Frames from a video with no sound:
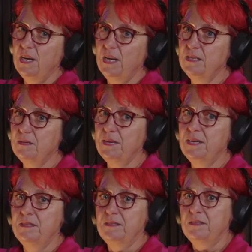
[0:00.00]
it's
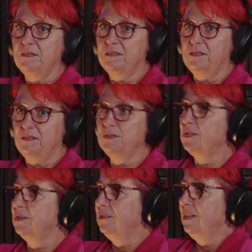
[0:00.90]
about
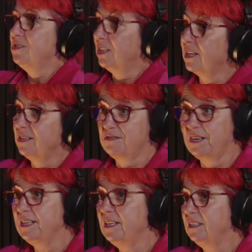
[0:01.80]
also educator
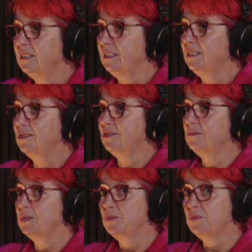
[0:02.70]
training in
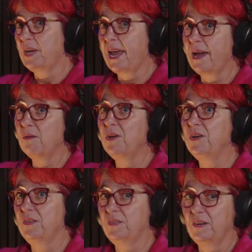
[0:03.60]
terms of how
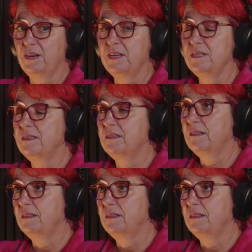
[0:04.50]
earth science